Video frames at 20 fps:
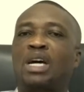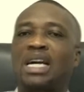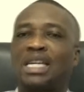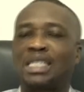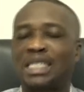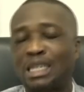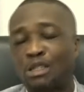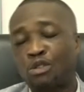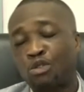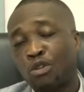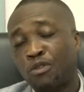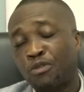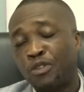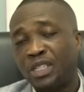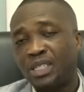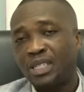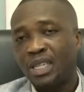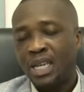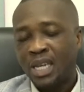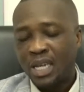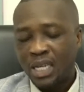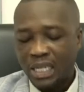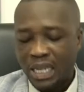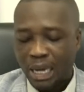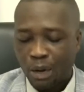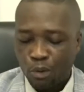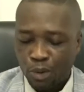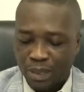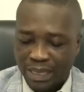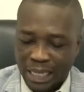catastrophes
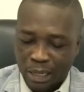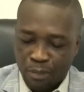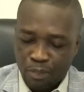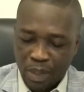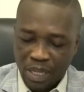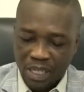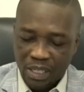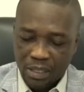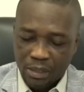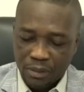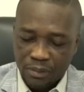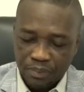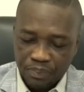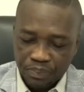that will take place.